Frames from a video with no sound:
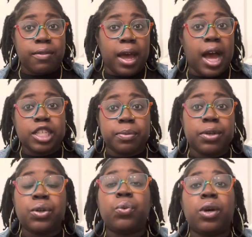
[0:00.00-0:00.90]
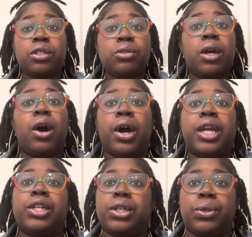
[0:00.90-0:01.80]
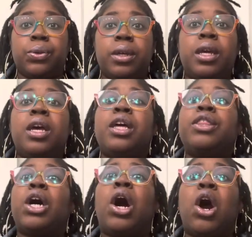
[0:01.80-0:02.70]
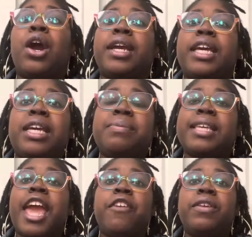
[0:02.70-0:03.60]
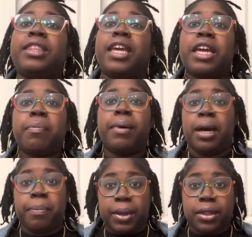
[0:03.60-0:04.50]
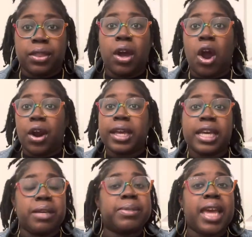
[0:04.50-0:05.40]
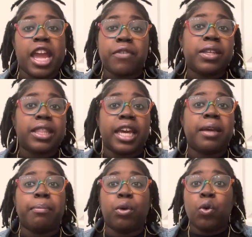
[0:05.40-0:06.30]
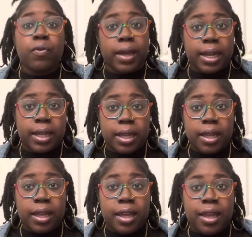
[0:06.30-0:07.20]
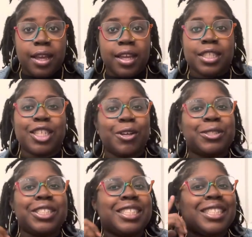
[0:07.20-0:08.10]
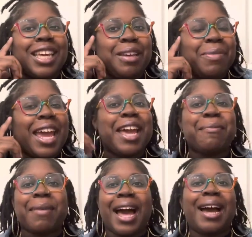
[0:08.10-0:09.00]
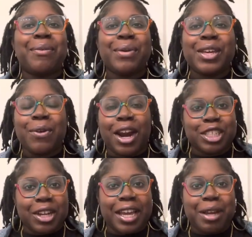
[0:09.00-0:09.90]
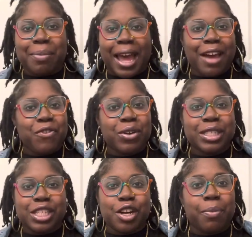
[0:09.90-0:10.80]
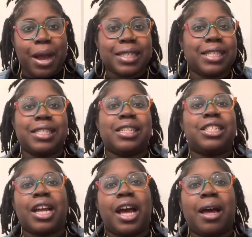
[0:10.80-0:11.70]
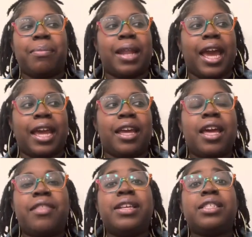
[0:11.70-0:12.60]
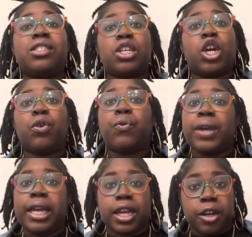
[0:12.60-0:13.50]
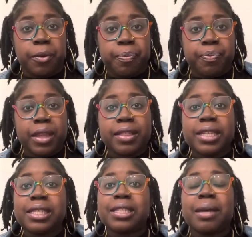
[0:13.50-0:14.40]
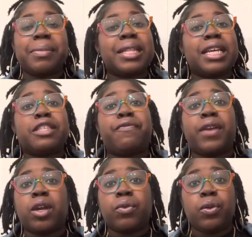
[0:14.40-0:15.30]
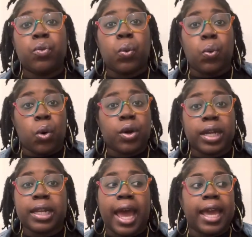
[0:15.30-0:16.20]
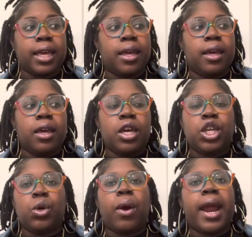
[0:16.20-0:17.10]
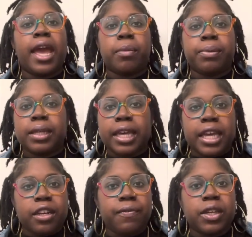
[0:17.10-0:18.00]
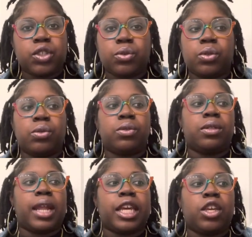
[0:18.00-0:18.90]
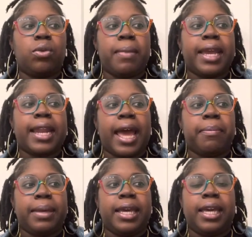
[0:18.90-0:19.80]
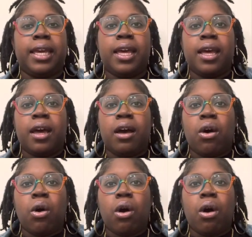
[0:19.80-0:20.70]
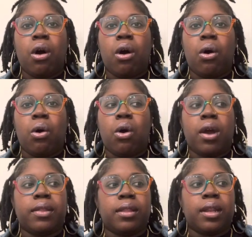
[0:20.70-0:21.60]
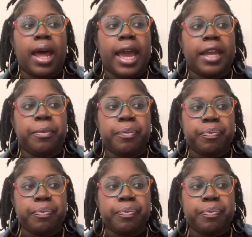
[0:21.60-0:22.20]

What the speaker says: the hospital, what do the heart do? The heart keeps everything pumping. The heart keeps everything moving. So just keep that in mind when you are trying to apply for a sterile processing job. Like, this is a career. This is something that's very rewarding. Like, you are helping individuals. Like, you may not be on, like,